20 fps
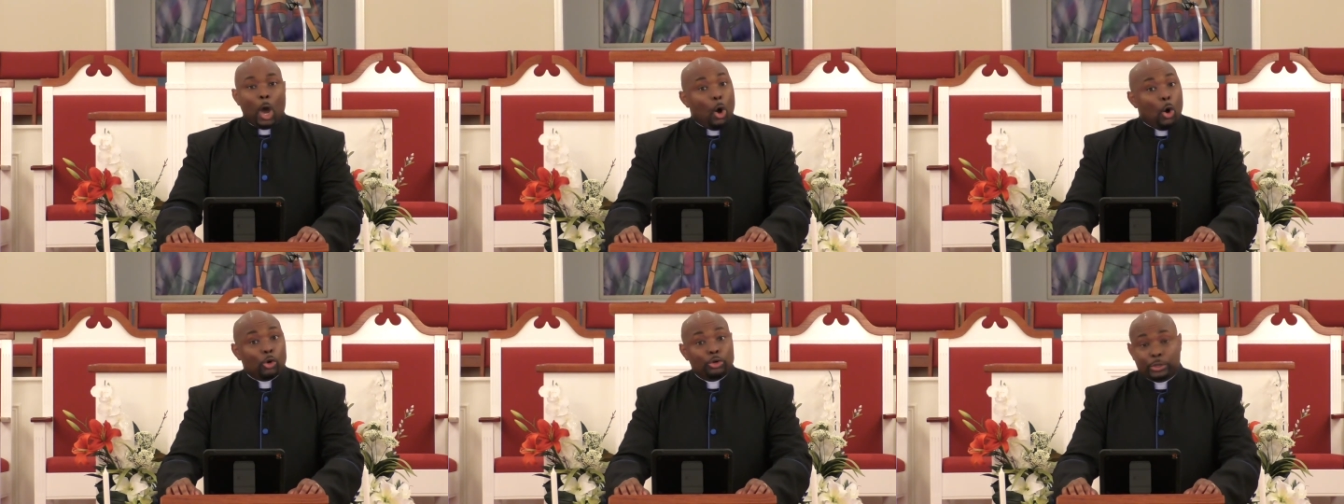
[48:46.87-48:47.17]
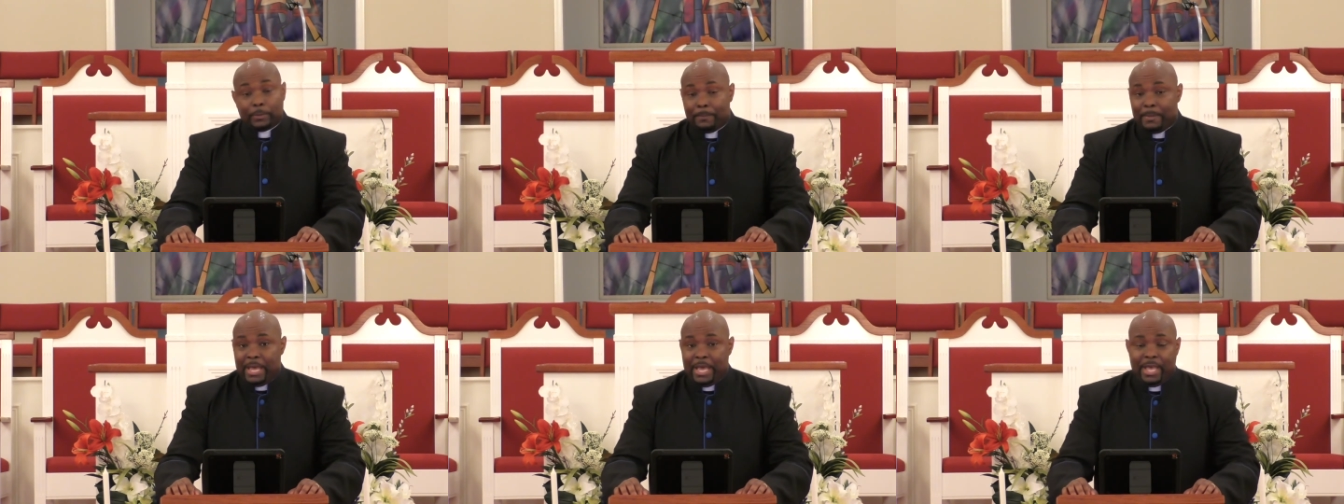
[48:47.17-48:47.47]

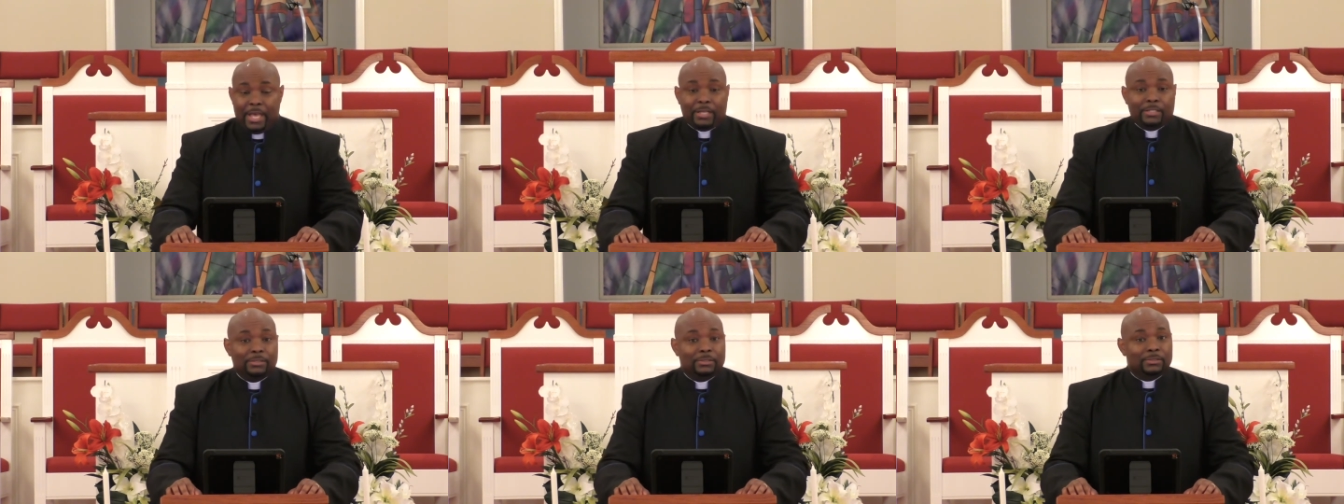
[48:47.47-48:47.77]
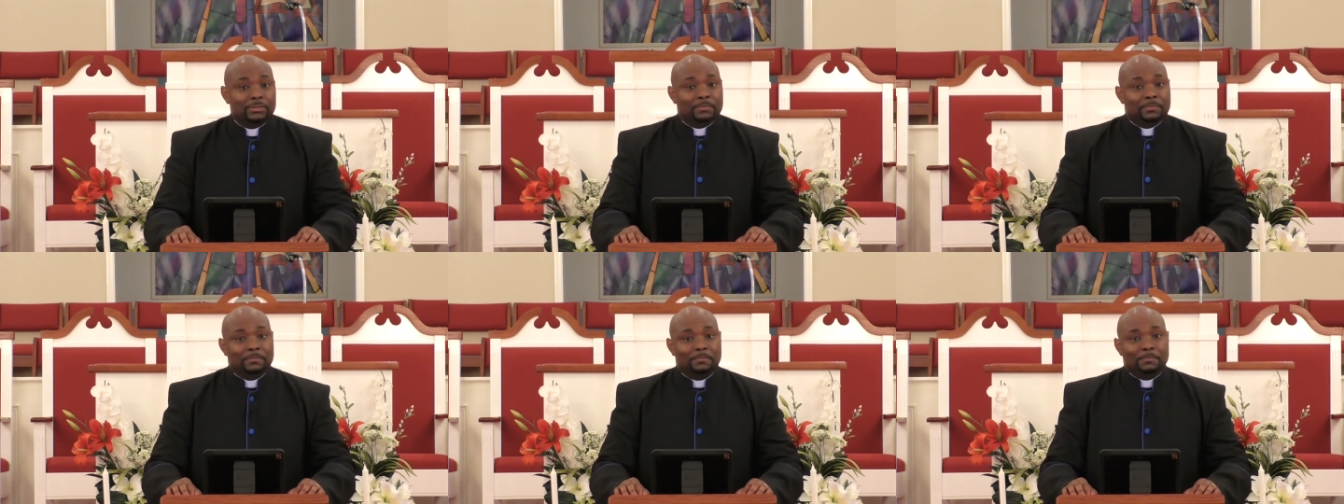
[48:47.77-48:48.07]
older man,
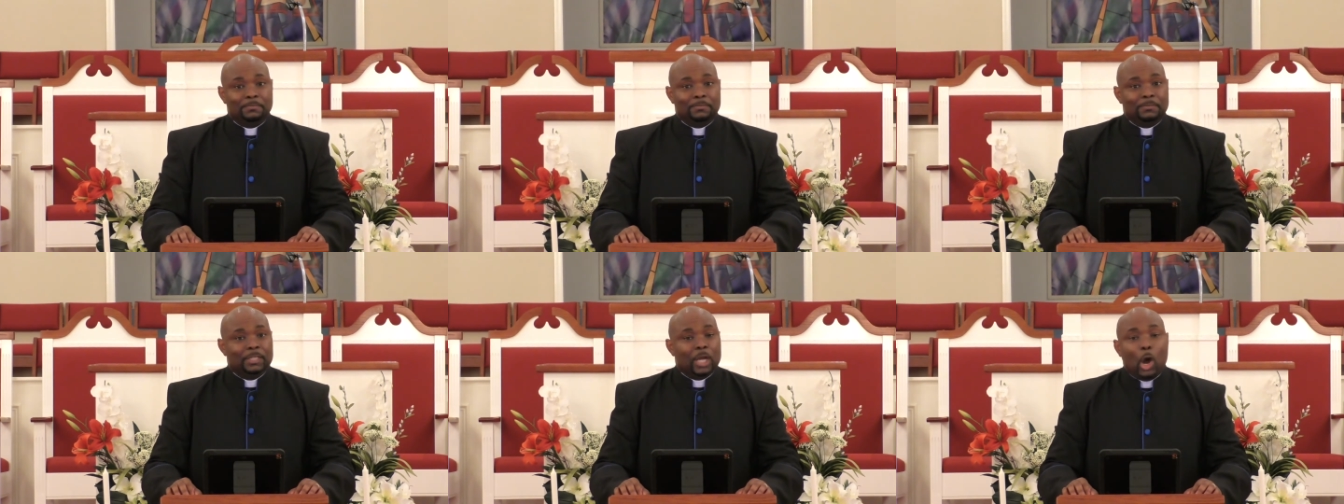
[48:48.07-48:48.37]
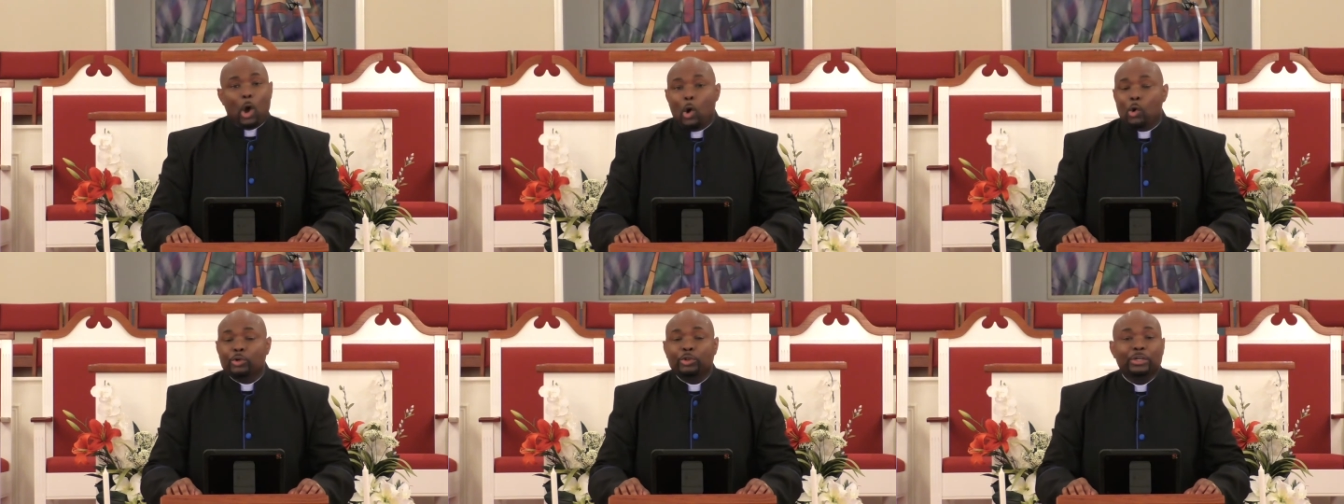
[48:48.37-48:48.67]

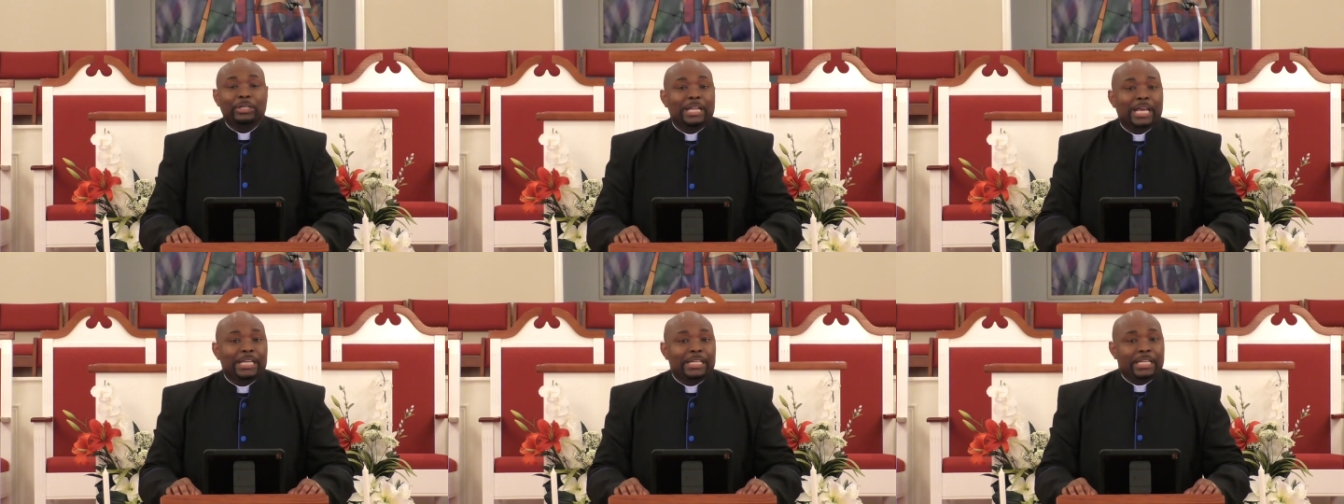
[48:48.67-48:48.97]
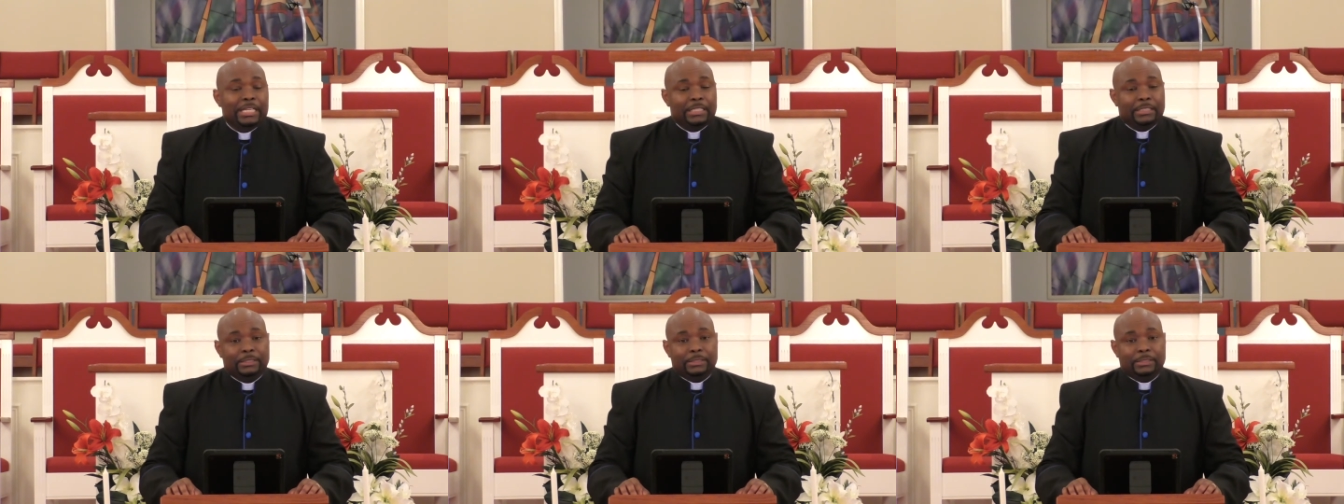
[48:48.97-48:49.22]
older lady,